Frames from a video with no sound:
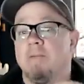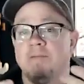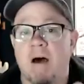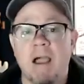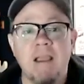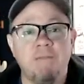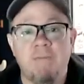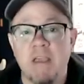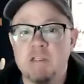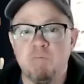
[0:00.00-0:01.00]
Find
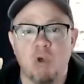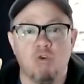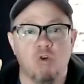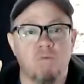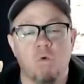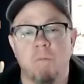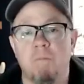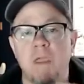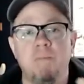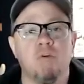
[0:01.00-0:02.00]
Facebook groups where
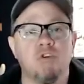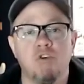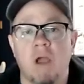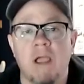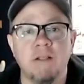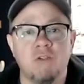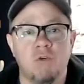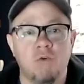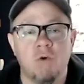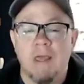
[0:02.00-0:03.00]
people are trying
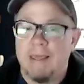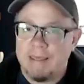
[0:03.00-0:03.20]
to